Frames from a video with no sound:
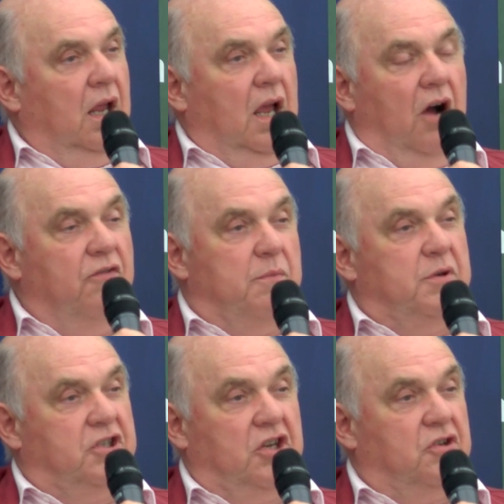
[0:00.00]
off a
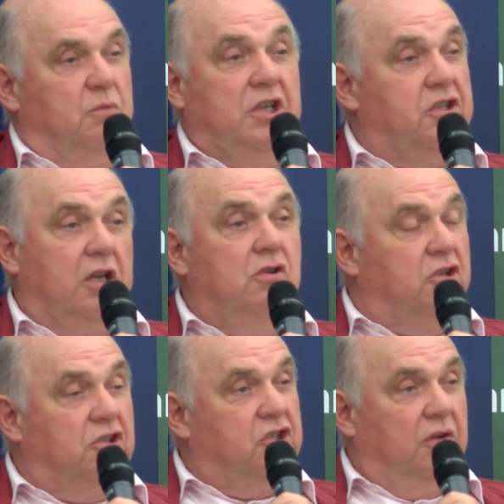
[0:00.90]
position which they
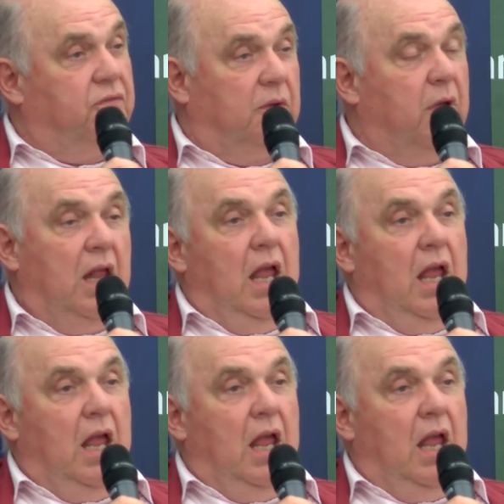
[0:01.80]
couldn't shift them.